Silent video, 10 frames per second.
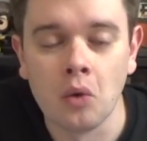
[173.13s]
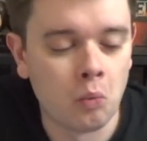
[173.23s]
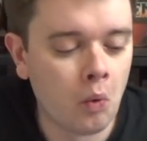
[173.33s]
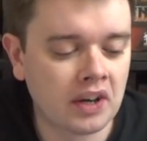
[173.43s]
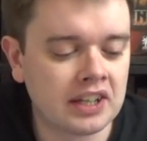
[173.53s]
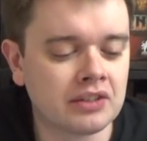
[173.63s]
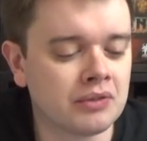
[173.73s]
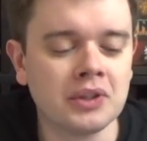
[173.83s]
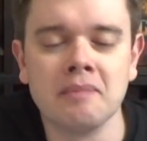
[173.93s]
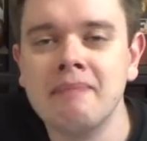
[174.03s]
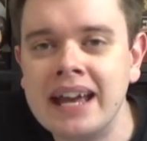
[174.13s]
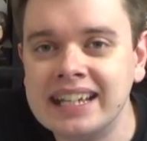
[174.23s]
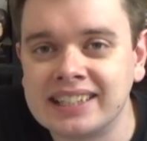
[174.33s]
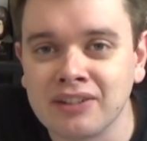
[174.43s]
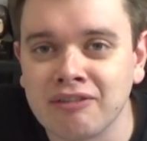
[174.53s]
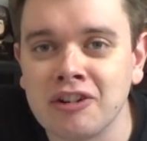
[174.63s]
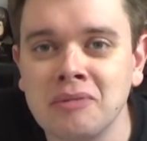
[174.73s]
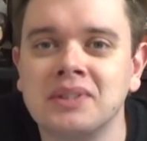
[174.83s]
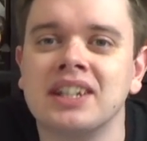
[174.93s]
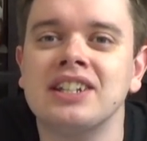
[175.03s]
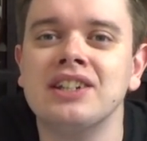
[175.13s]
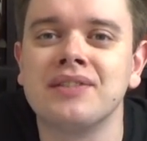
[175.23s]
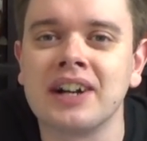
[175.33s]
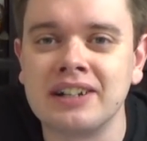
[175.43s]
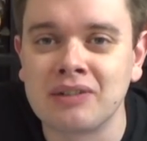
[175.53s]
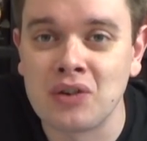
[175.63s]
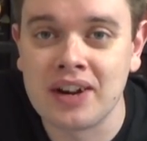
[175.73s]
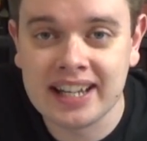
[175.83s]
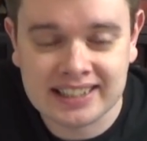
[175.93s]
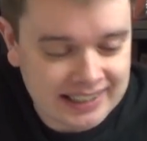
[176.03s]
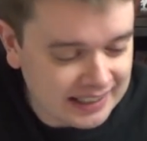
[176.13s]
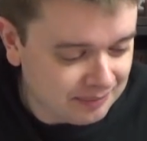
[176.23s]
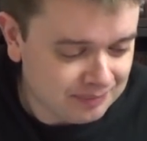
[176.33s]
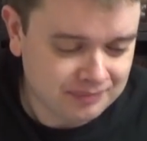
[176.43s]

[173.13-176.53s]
walking through the maze of rooms that you've kind of created.